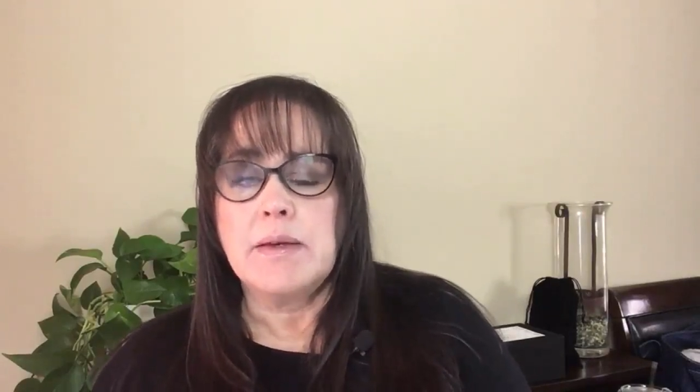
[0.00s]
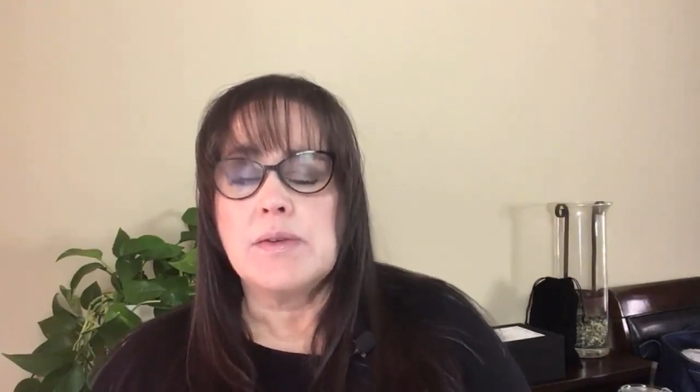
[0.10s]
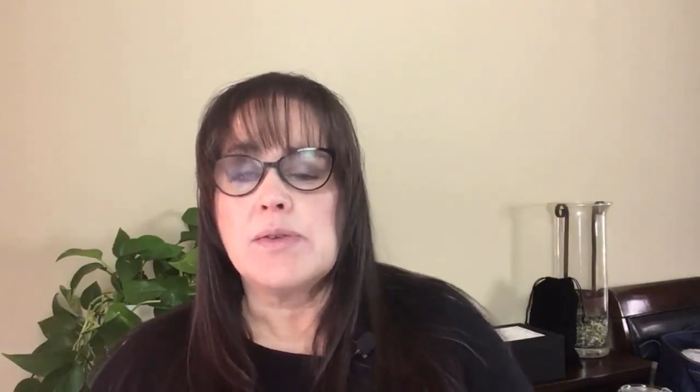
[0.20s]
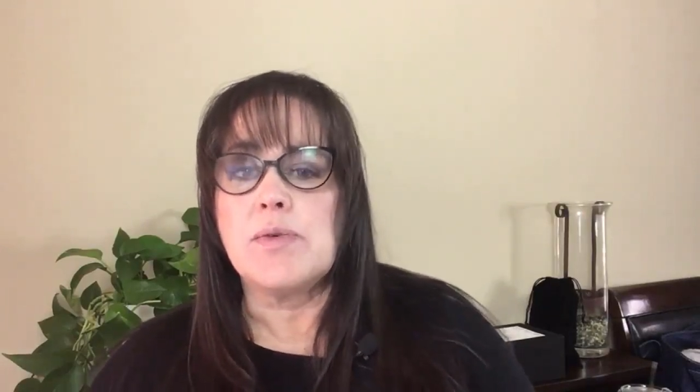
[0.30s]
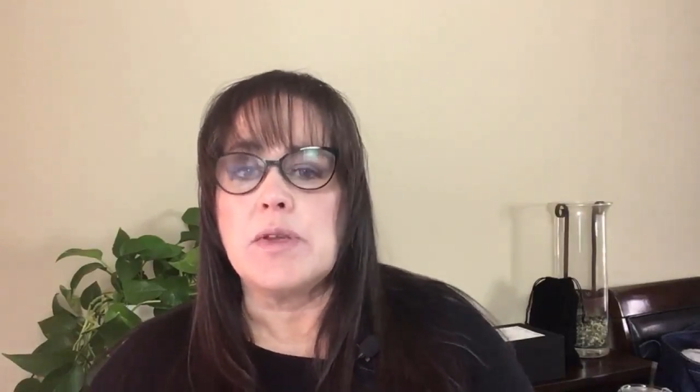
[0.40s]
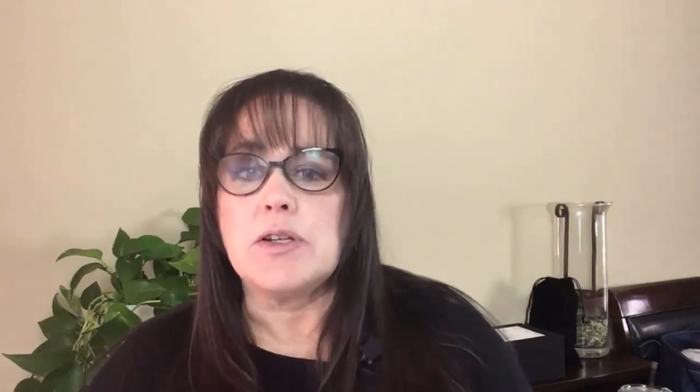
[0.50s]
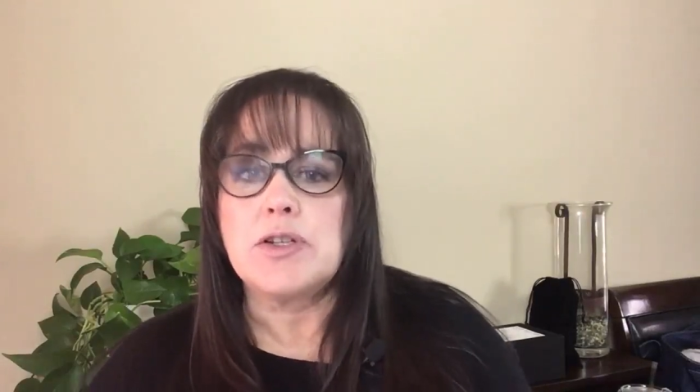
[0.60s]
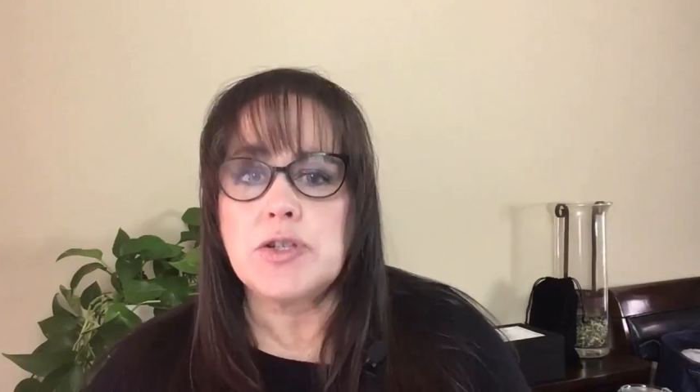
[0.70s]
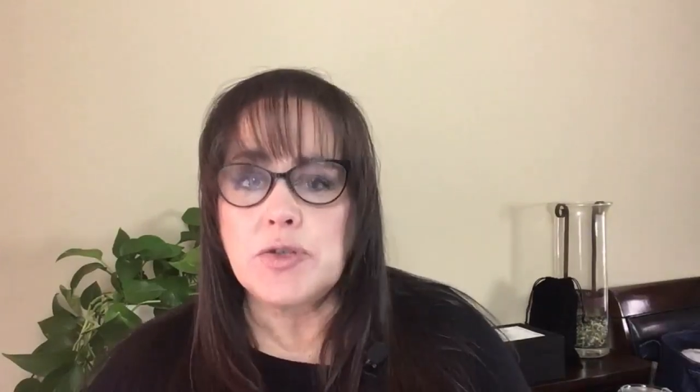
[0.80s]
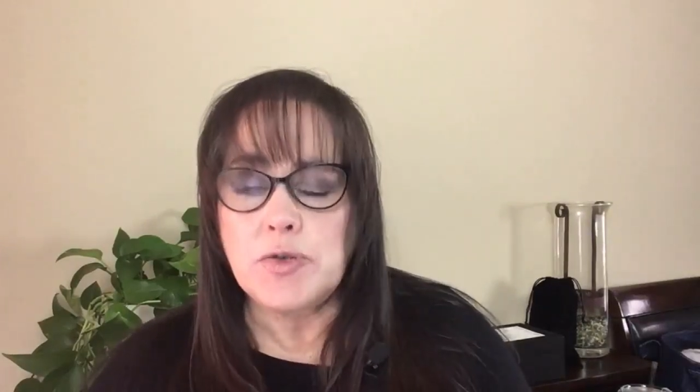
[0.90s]
so that
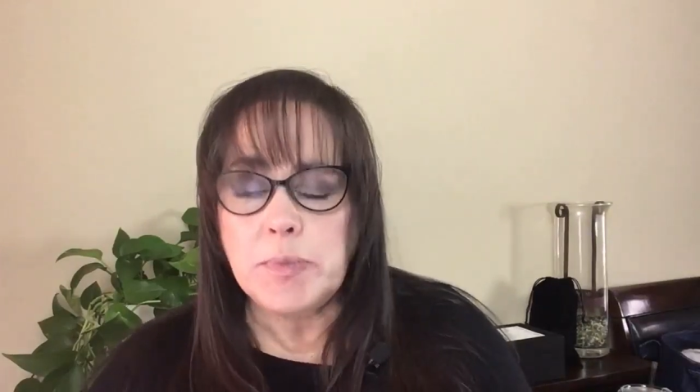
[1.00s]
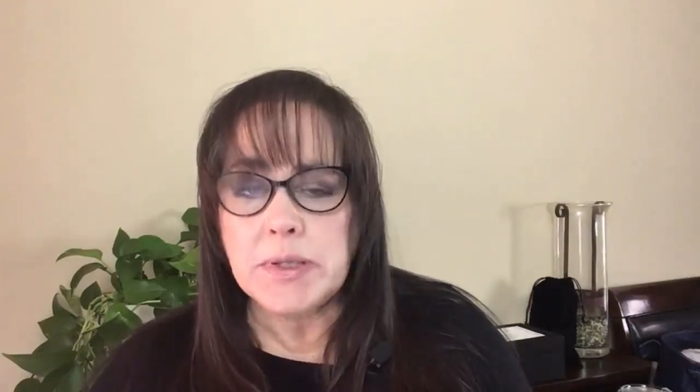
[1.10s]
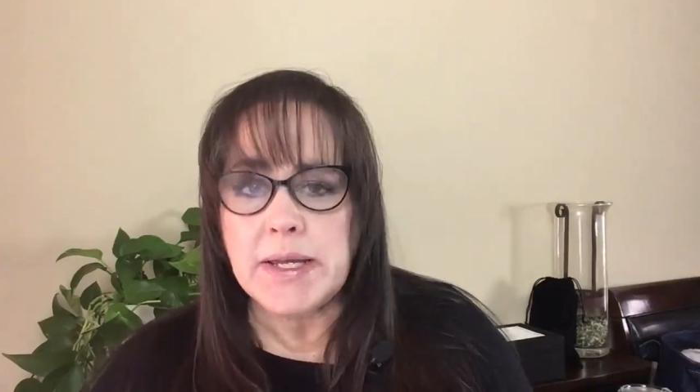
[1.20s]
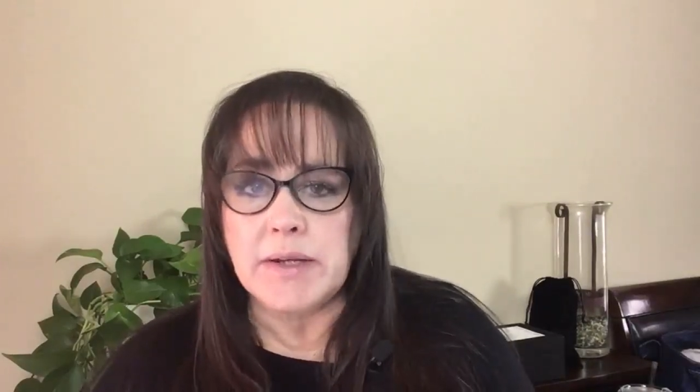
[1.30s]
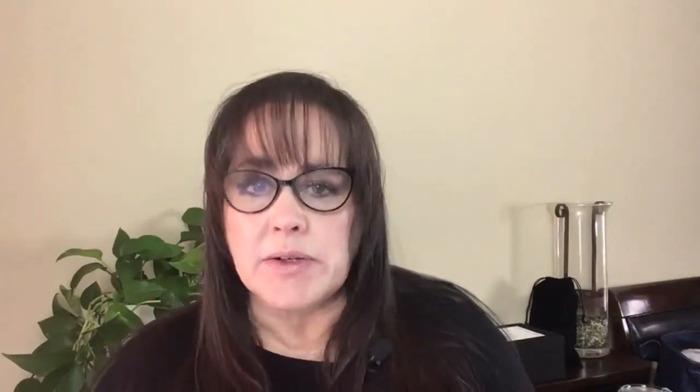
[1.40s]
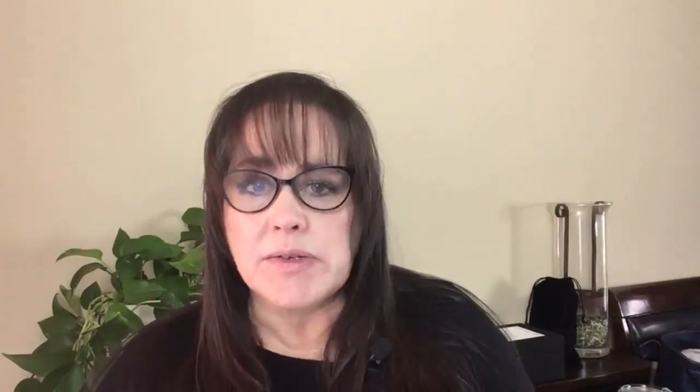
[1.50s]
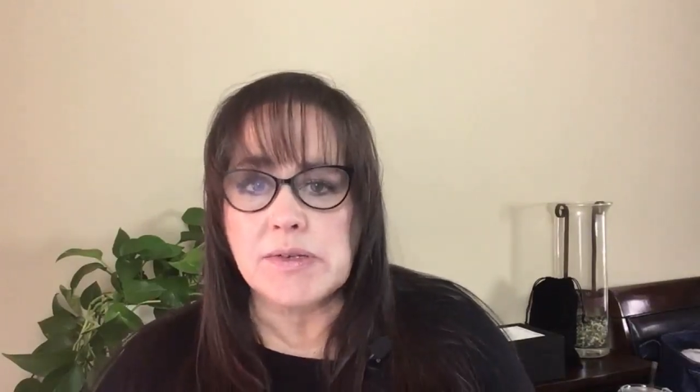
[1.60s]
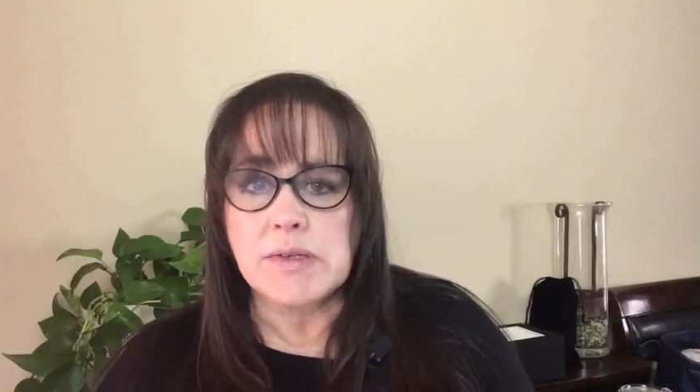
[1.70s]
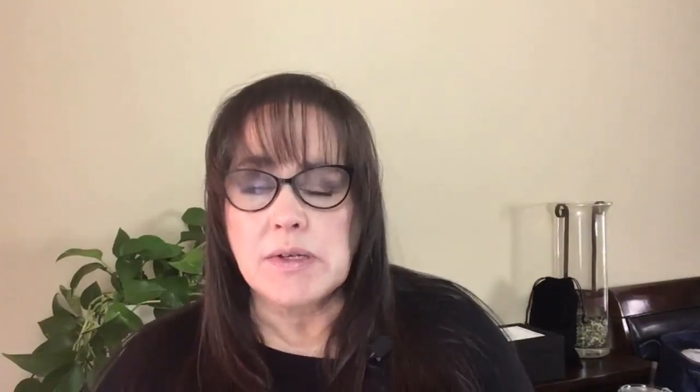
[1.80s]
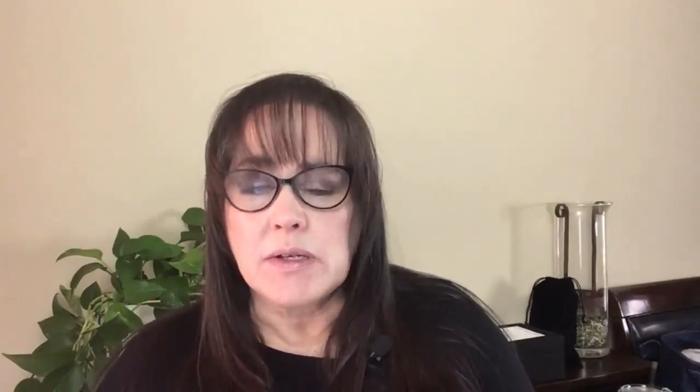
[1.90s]
two players